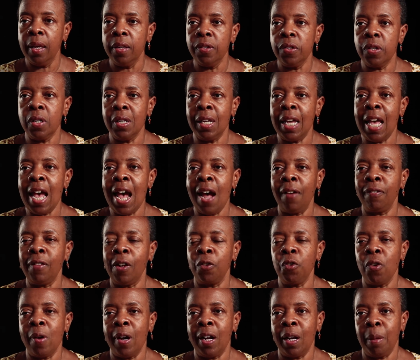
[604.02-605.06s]
to have to
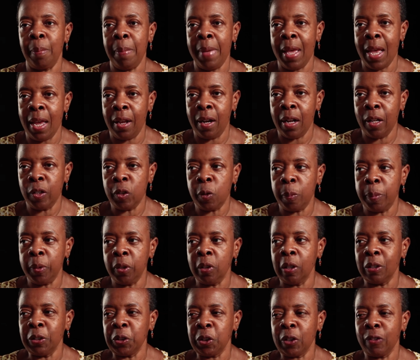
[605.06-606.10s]
try to manage,
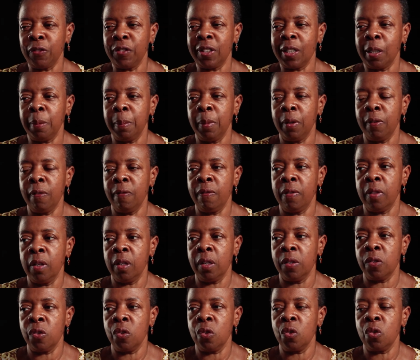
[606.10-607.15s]
because of some of
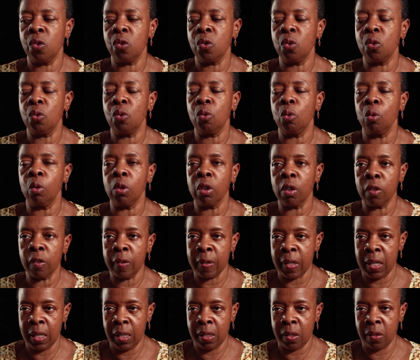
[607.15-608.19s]
the
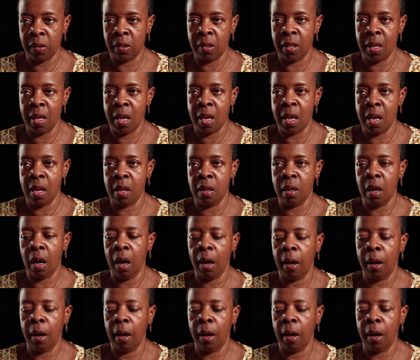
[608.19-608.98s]
stories that